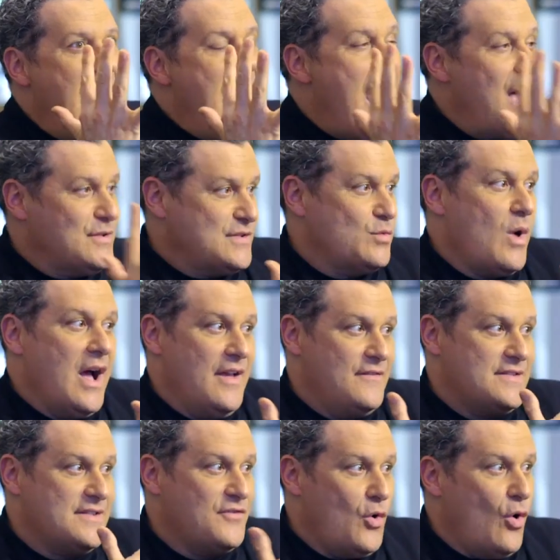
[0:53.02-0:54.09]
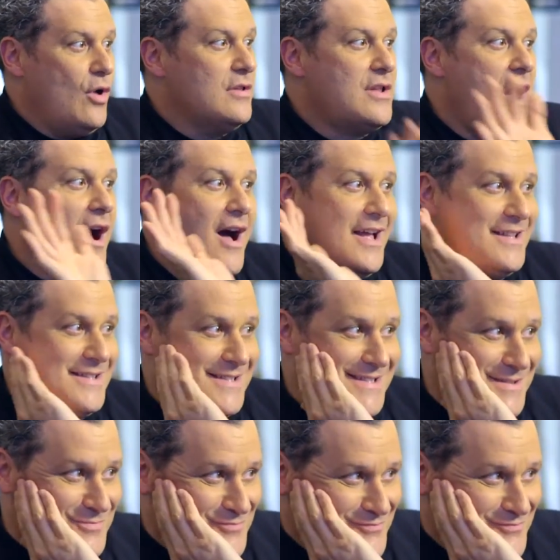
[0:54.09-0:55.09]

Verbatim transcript: housewives of all kinds.